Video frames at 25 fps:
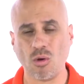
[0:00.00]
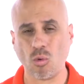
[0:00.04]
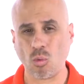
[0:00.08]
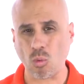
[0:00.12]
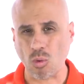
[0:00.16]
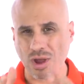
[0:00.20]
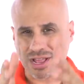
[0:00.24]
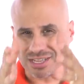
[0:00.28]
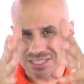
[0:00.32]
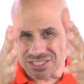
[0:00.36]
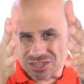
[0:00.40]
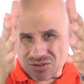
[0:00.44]

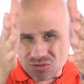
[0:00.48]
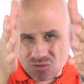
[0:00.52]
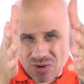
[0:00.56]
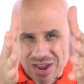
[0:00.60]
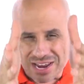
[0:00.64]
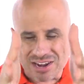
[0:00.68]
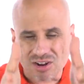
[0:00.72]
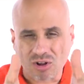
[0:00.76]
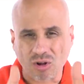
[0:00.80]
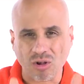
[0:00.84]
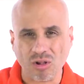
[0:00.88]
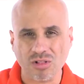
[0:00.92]
Once you
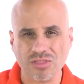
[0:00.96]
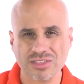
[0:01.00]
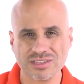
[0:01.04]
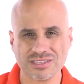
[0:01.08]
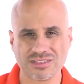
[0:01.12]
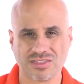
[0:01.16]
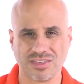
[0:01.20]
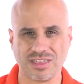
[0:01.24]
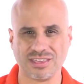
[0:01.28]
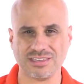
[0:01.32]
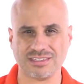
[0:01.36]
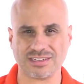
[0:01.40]
write all
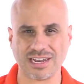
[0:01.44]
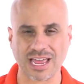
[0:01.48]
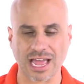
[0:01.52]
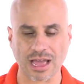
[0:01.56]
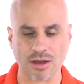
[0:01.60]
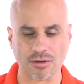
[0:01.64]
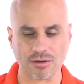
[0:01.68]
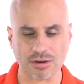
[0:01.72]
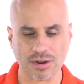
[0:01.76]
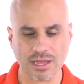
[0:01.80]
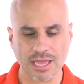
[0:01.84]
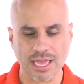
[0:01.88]
these things
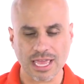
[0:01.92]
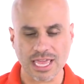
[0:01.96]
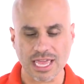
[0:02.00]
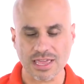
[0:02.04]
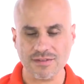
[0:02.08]
down,